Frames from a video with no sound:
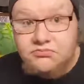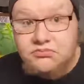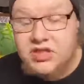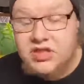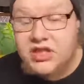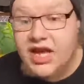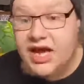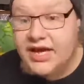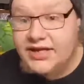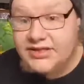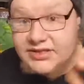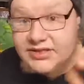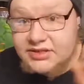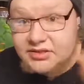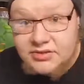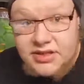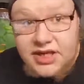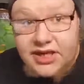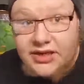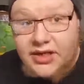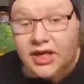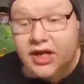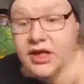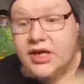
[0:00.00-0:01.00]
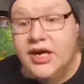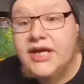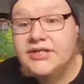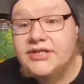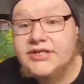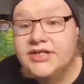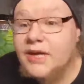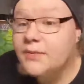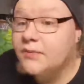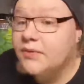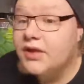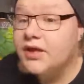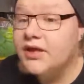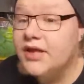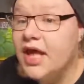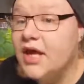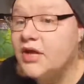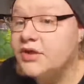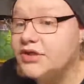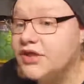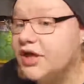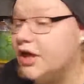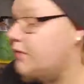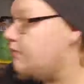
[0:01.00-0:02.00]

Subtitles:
nice and they done a nice job cleaning the algae out.